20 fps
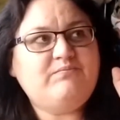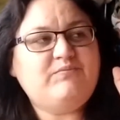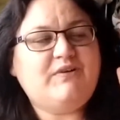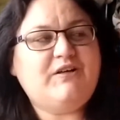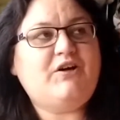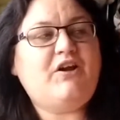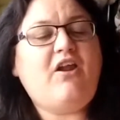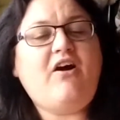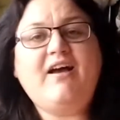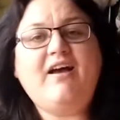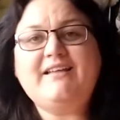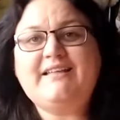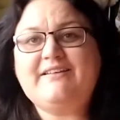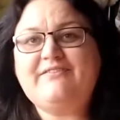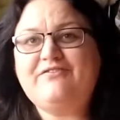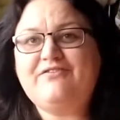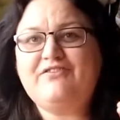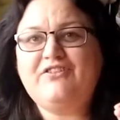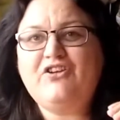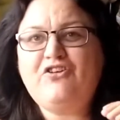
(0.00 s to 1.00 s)

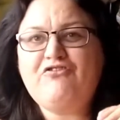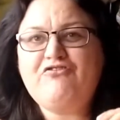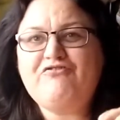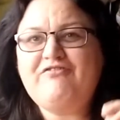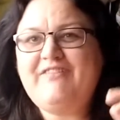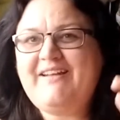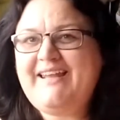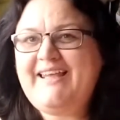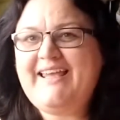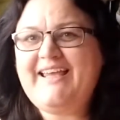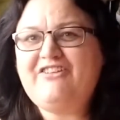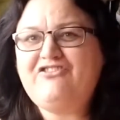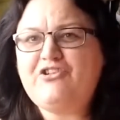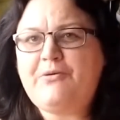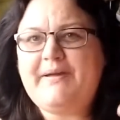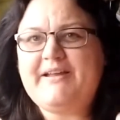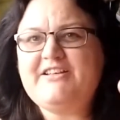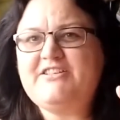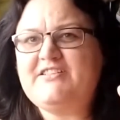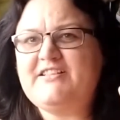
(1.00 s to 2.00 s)
clients have not really
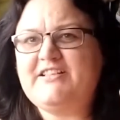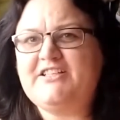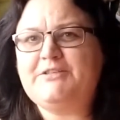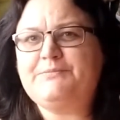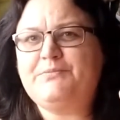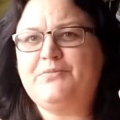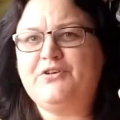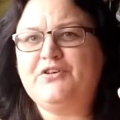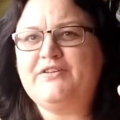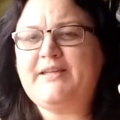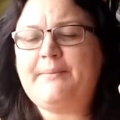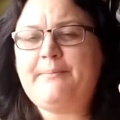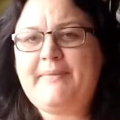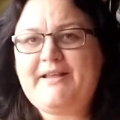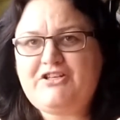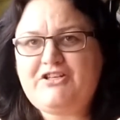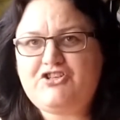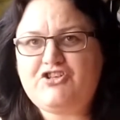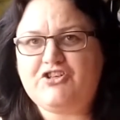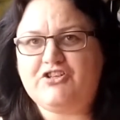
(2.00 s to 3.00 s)
dropped into this book. They're
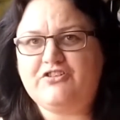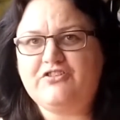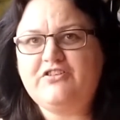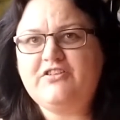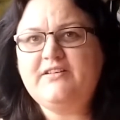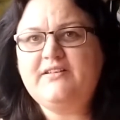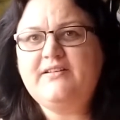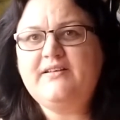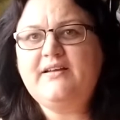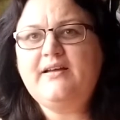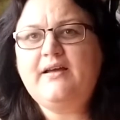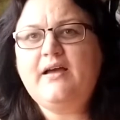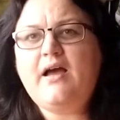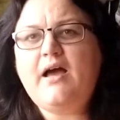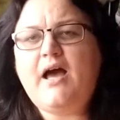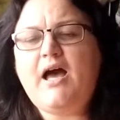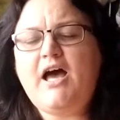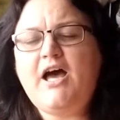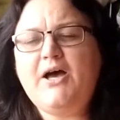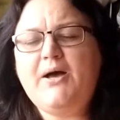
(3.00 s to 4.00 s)
mentioned,
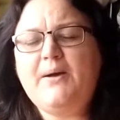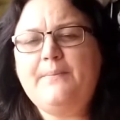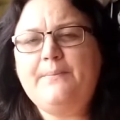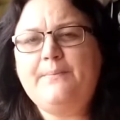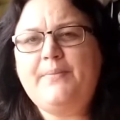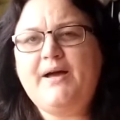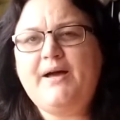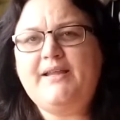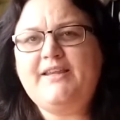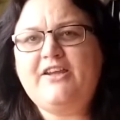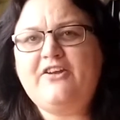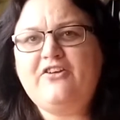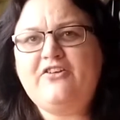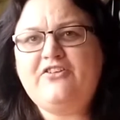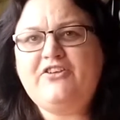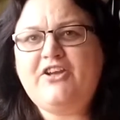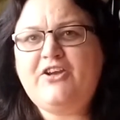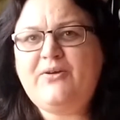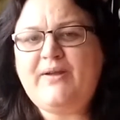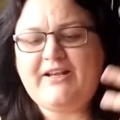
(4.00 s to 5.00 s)
but
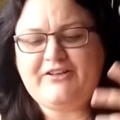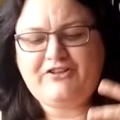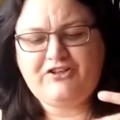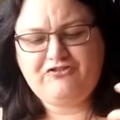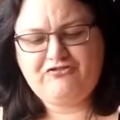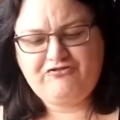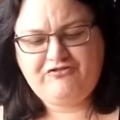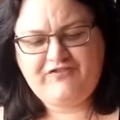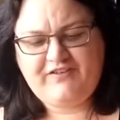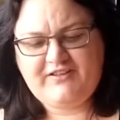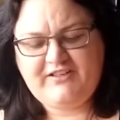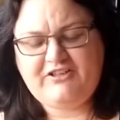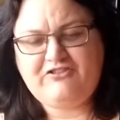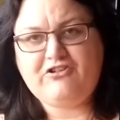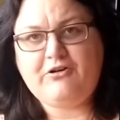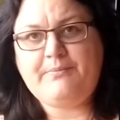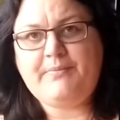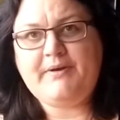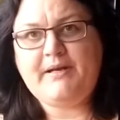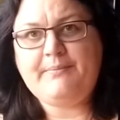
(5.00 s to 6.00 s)
then they don't actually
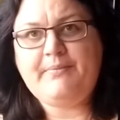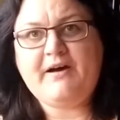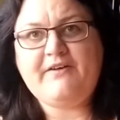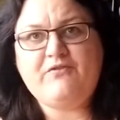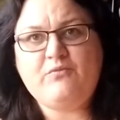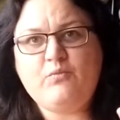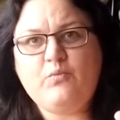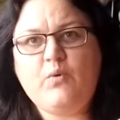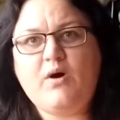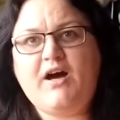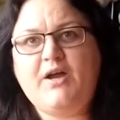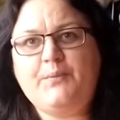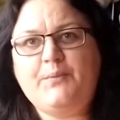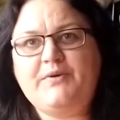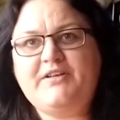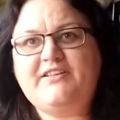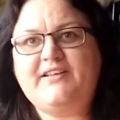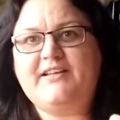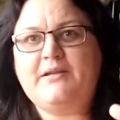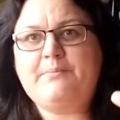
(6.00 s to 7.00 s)
physically drop in, apart from one,
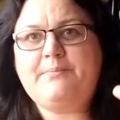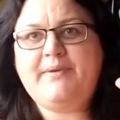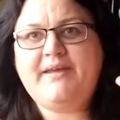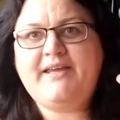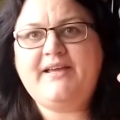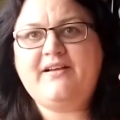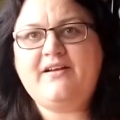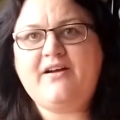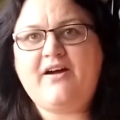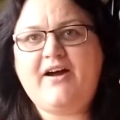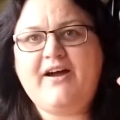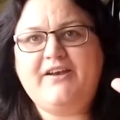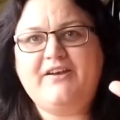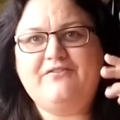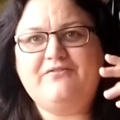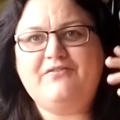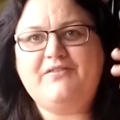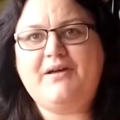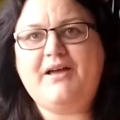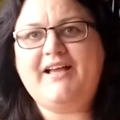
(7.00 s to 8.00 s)
which is like the big
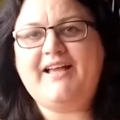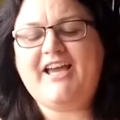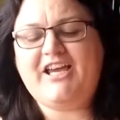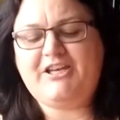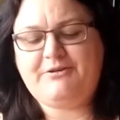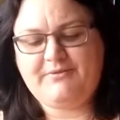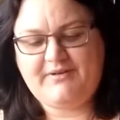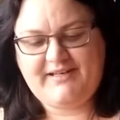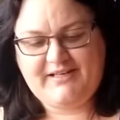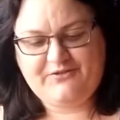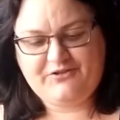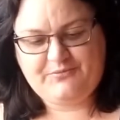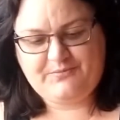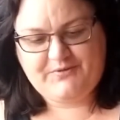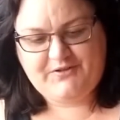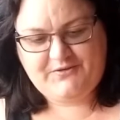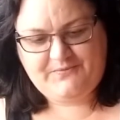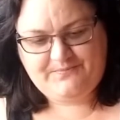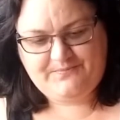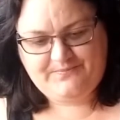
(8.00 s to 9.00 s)
kind of engagement
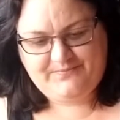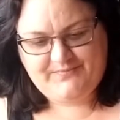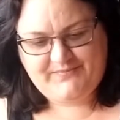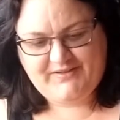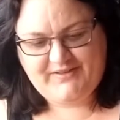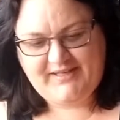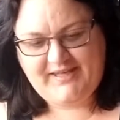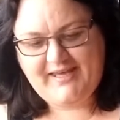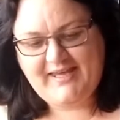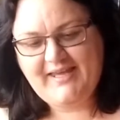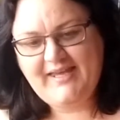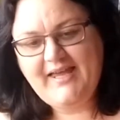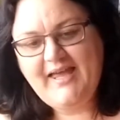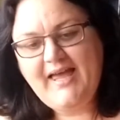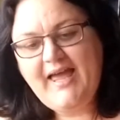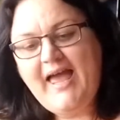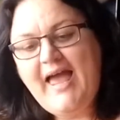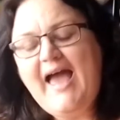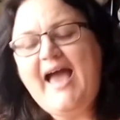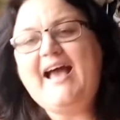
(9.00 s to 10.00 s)
announcement. Okay,
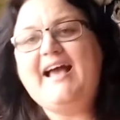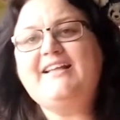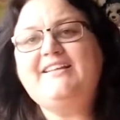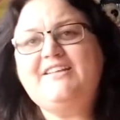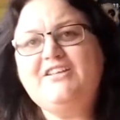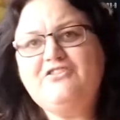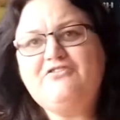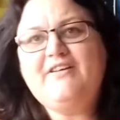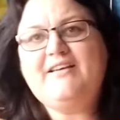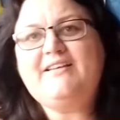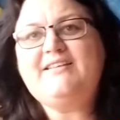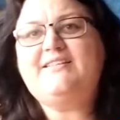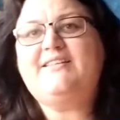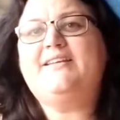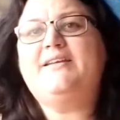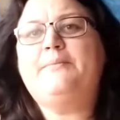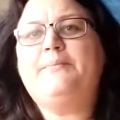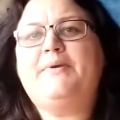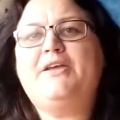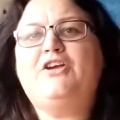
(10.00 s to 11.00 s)
and it's
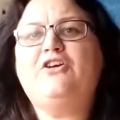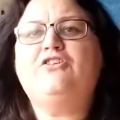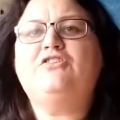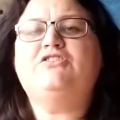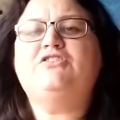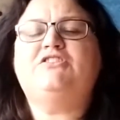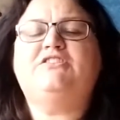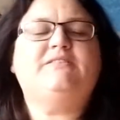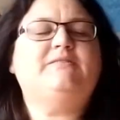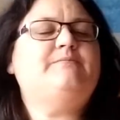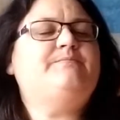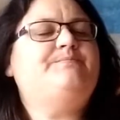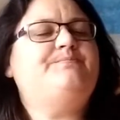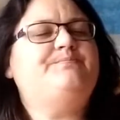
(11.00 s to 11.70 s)
interesting because